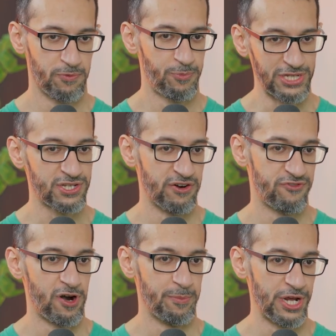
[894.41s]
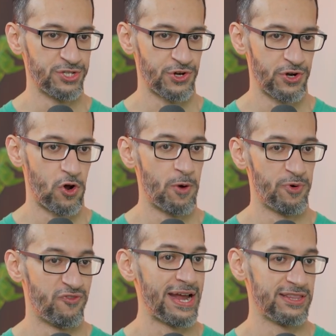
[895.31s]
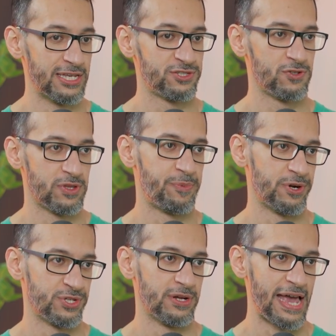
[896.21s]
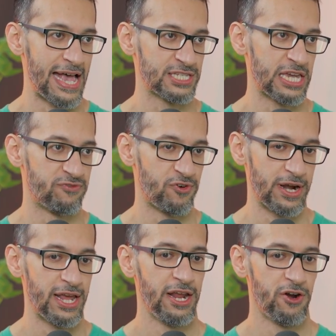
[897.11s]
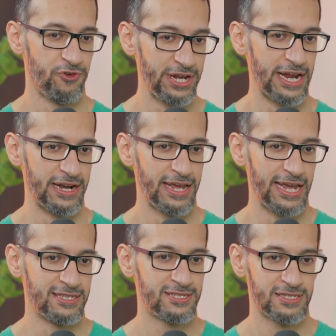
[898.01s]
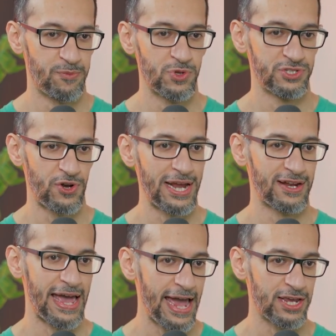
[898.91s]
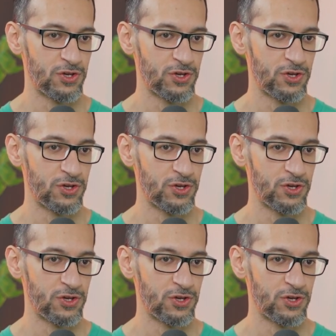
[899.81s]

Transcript: Press confirm, yes or no, or provide this to the person asking for it. Read it. It's someone's trying to hack